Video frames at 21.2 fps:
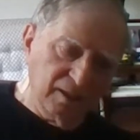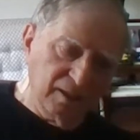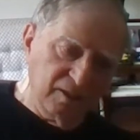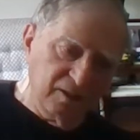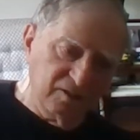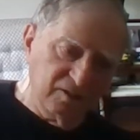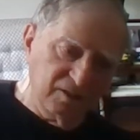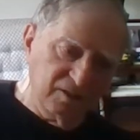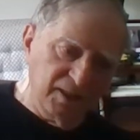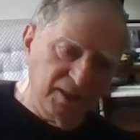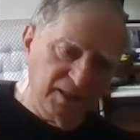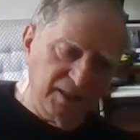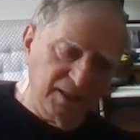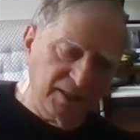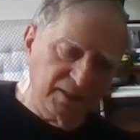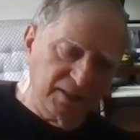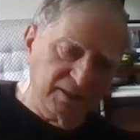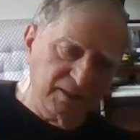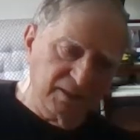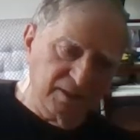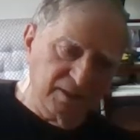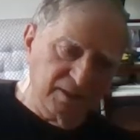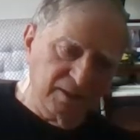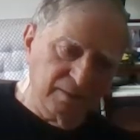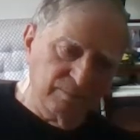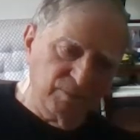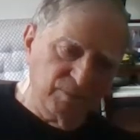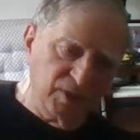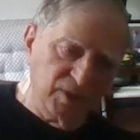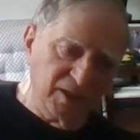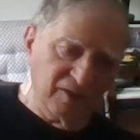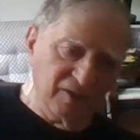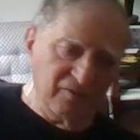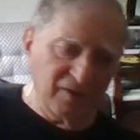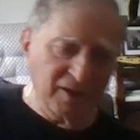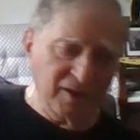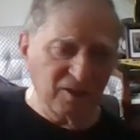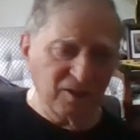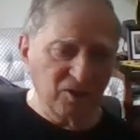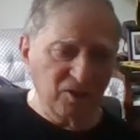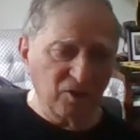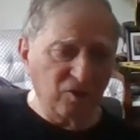He's dead, but I
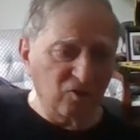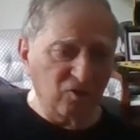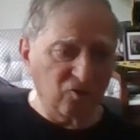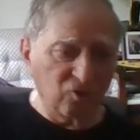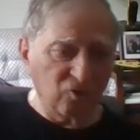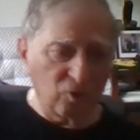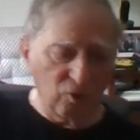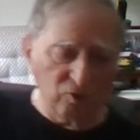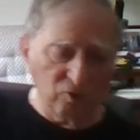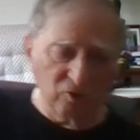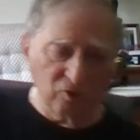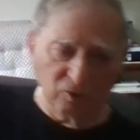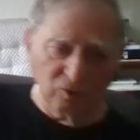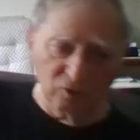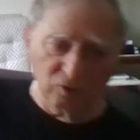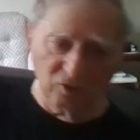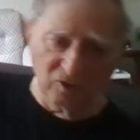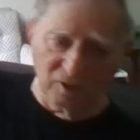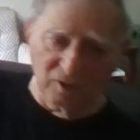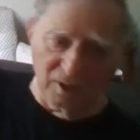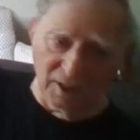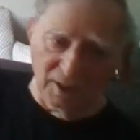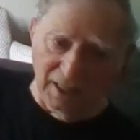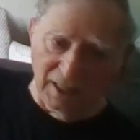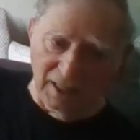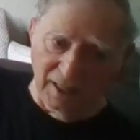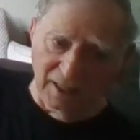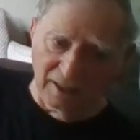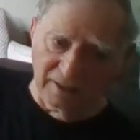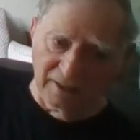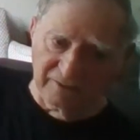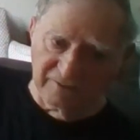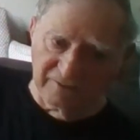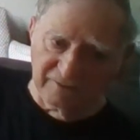find another soldier who's still alive.